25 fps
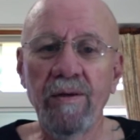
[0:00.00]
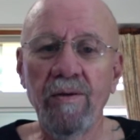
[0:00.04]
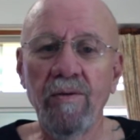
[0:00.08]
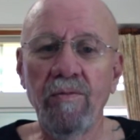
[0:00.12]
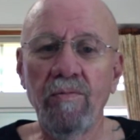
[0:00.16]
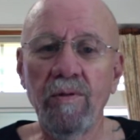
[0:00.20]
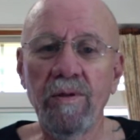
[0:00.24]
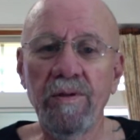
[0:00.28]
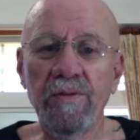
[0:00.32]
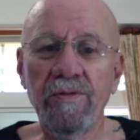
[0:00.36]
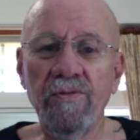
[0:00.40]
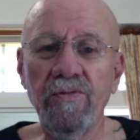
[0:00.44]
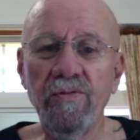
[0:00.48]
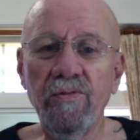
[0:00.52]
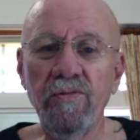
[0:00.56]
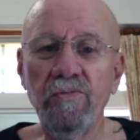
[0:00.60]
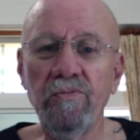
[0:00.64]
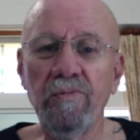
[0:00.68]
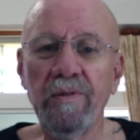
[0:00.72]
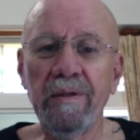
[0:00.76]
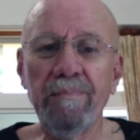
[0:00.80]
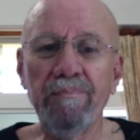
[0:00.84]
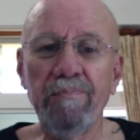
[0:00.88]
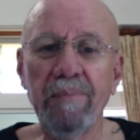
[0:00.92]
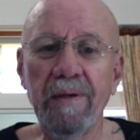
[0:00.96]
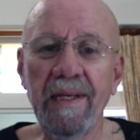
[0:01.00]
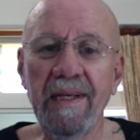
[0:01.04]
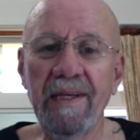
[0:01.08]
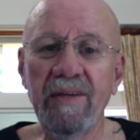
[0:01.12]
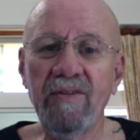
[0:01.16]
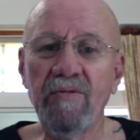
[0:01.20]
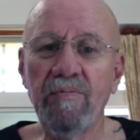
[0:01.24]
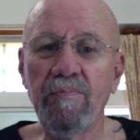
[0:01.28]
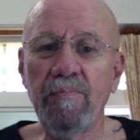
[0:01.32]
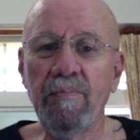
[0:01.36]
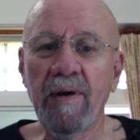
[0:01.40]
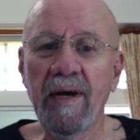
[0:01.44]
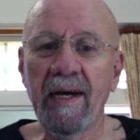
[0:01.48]
was soon
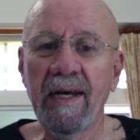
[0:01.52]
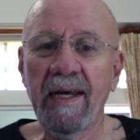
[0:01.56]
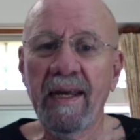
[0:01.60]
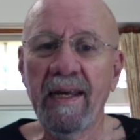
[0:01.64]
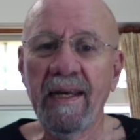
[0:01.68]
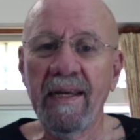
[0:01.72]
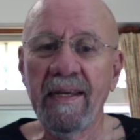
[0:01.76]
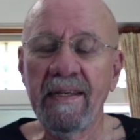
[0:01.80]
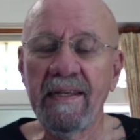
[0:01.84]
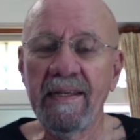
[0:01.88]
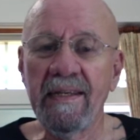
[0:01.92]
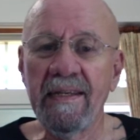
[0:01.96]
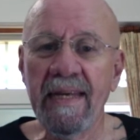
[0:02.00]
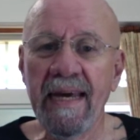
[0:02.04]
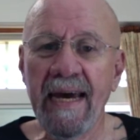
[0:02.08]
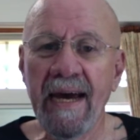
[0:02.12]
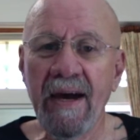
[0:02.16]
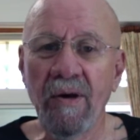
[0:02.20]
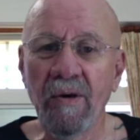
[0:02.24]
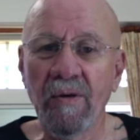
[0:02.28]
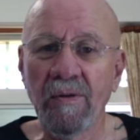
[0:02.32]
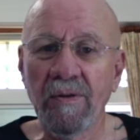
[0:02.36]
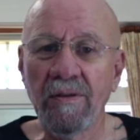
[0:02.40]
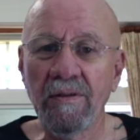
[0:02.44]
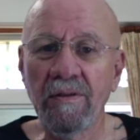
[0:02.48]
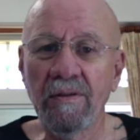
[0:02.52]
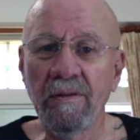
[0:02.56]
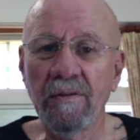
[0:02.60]
replaced by doubt.